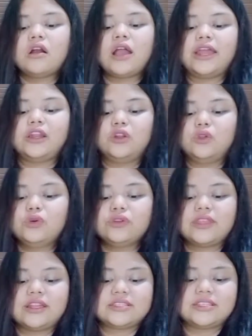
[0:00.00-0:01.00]
and
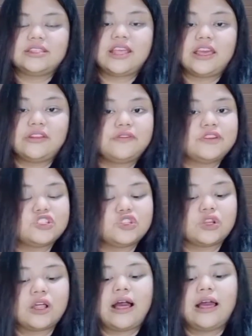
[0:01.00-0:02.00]
looked if there
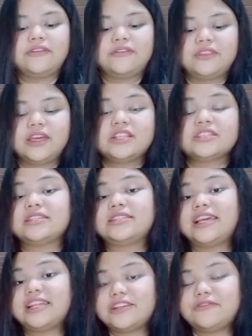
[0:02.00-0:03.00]
is a
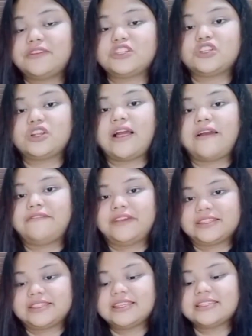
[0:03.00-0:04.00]
derivational
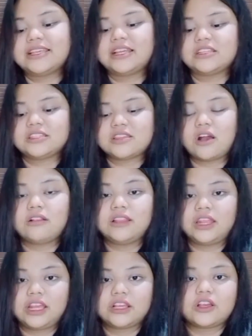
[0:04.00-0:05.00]
affixes in song
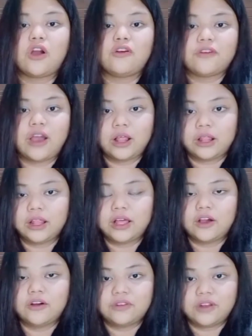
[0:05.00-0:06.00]
lyric
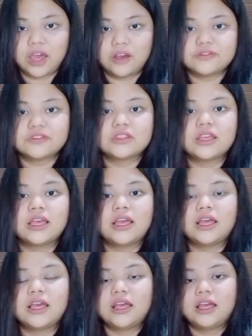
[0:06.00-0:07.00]
of Love's
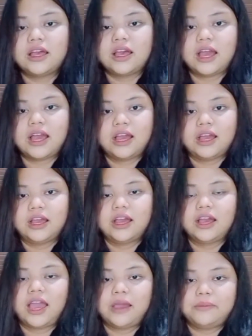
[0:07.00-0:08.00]

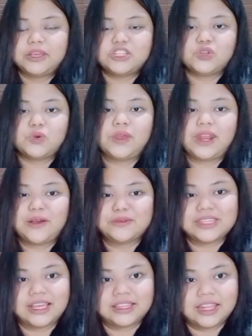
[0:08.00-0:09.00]
I Met You When I Was
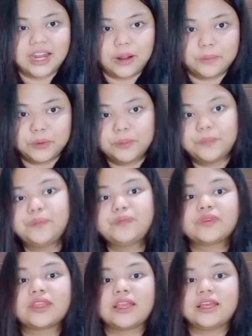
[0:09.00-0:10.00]
18 album.
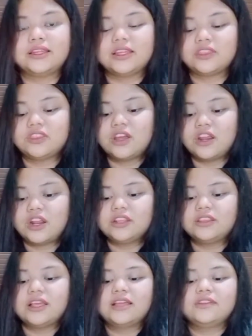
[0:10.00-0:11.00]
The third,
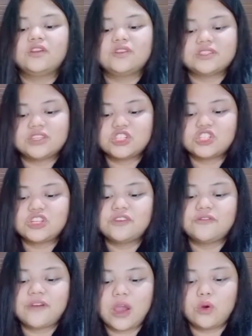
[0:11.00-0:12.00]
the researcher
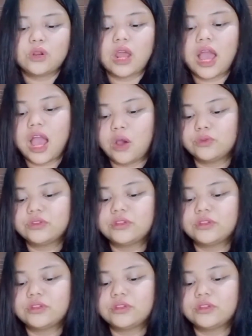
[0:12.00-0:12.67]
found out